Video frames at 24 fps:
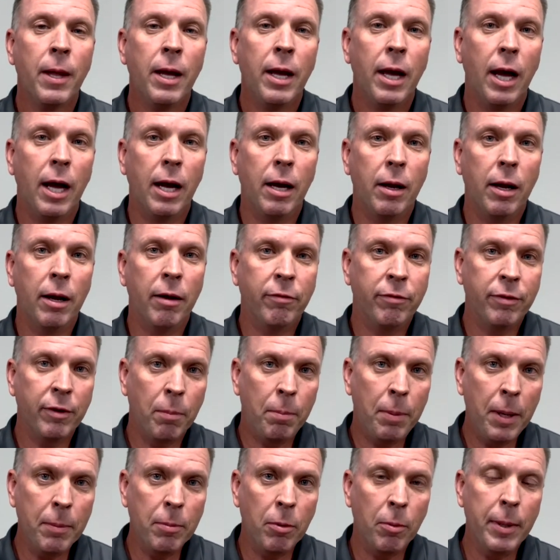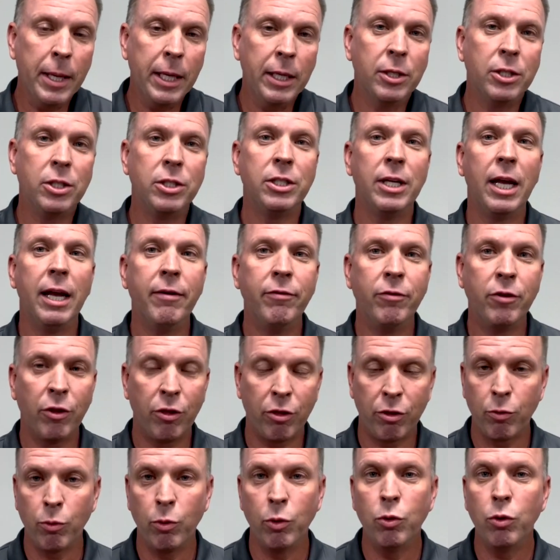of people being saved
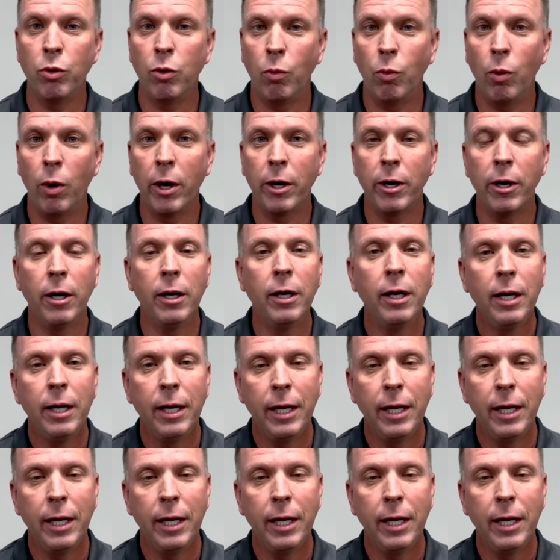through the water.